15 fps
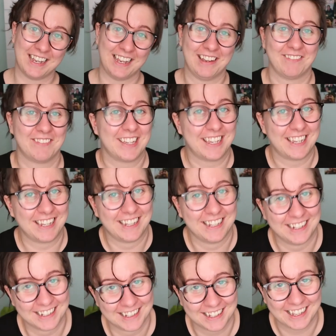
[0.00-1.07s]
I
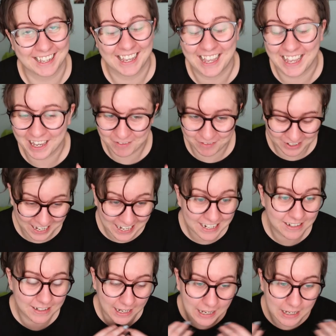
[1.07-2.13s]
mean,
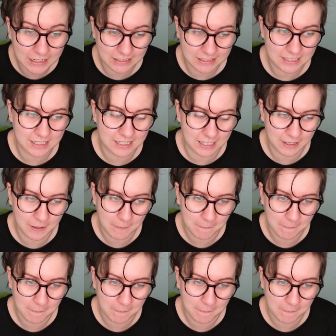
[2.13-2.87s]
it's